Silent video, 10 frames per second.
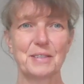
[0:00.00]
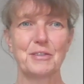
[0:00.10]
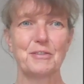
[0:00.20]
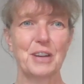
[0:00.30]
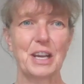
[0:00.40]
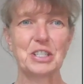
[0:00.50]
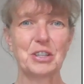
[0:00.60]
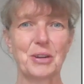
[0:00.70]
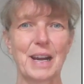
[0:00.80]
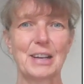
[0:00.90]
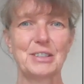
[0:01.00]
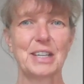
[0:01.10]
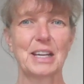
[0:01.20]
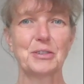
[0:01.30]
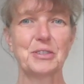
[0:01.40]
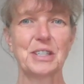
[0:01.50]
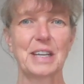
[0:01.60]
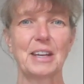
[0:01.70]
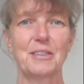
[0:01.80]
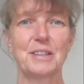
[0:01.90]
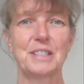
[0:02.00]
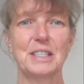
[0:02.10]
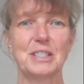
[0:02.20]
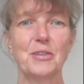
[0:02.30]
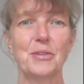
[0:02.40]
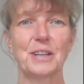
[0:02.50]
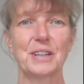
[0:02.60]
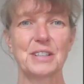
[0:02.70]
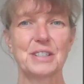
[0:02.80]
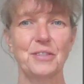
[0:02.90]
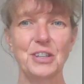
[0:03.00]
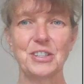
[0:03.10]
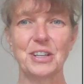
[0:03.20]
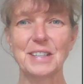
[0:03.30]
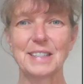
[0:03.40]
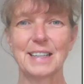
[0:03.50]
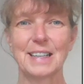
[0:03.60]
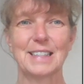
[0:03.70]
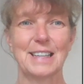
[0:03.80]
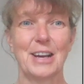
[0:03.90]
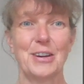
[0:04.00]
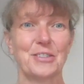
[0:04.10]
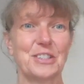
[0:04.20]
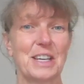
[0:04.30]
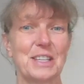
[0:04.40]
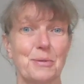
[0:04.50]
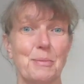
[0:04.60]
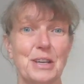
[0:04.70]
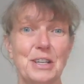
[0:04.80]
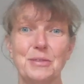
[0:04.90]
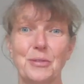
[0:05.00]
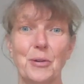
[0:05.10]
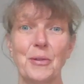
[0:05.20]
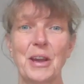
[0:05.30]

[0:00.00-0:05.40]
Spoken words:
reflected on how diagnostic accuracy is not sufficient to know if a test will be useful.